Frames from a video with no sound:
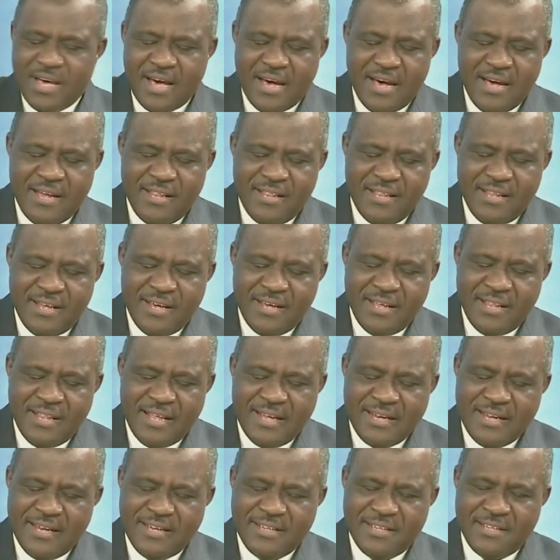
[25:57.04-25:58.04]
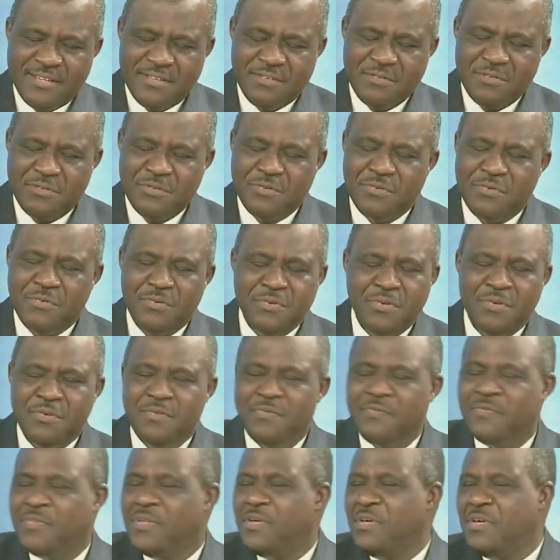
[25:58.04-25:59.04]
And
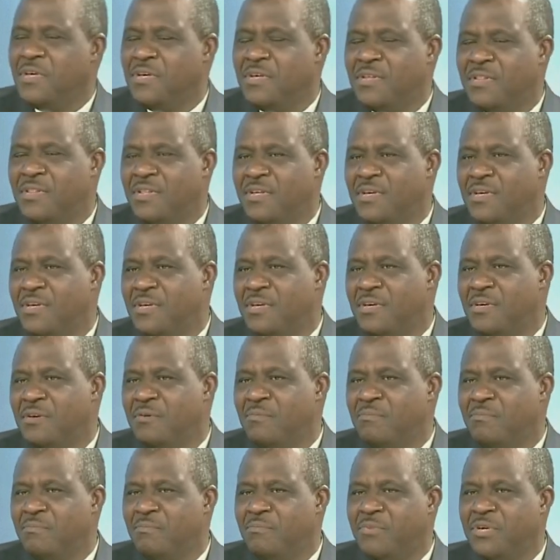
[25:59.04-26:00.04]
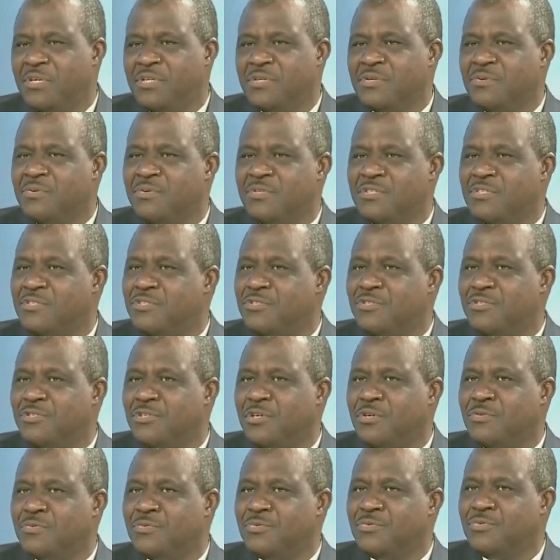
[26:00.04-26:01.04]
the Bretton Woods
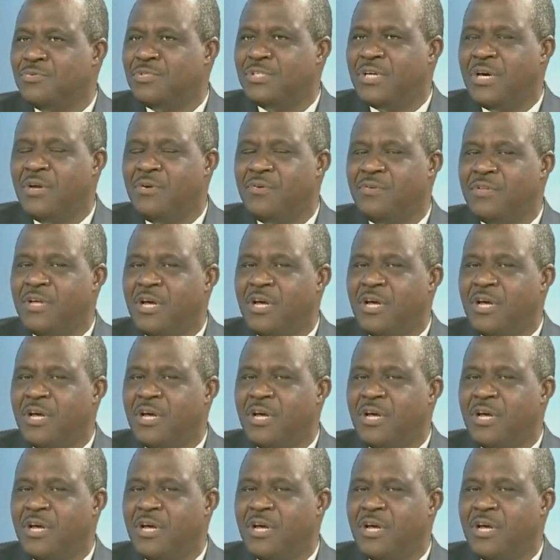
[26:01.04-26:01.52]
institutions will tell you